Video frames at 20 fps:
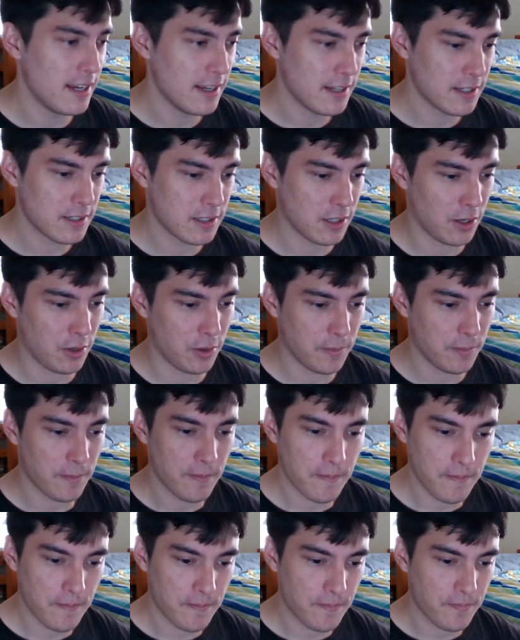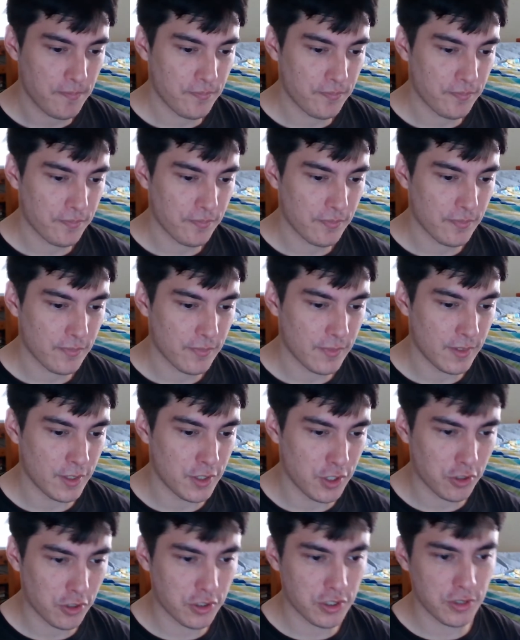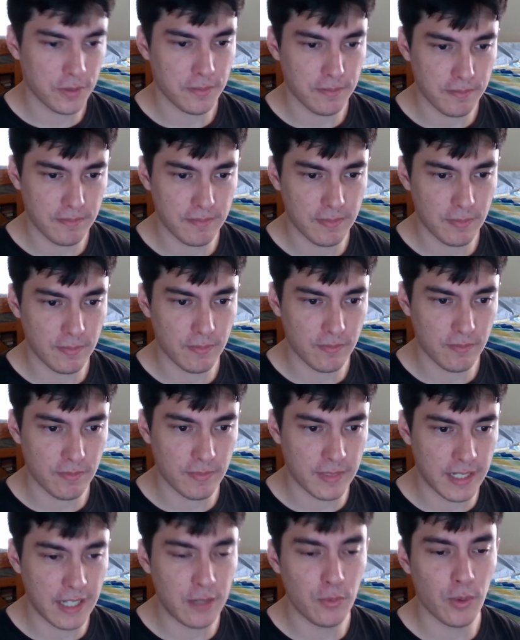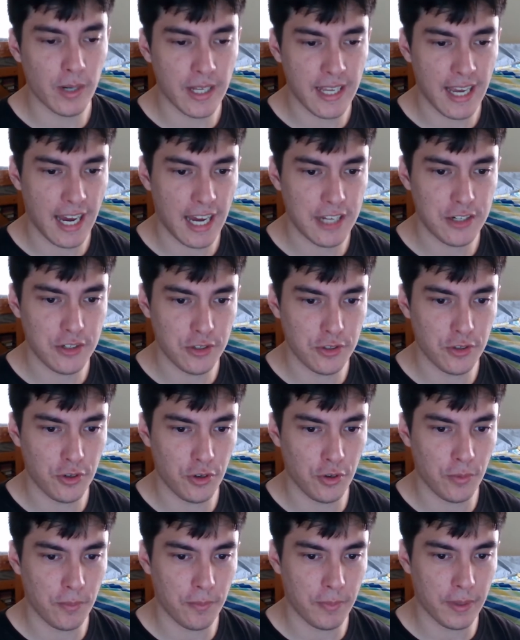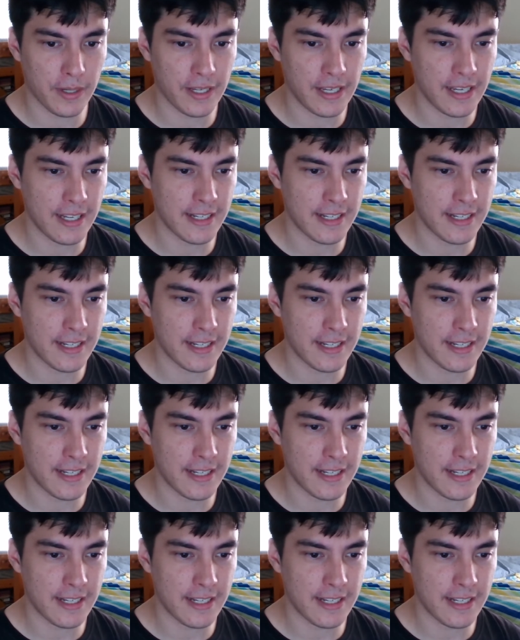So the Doctor did what he had to do, but he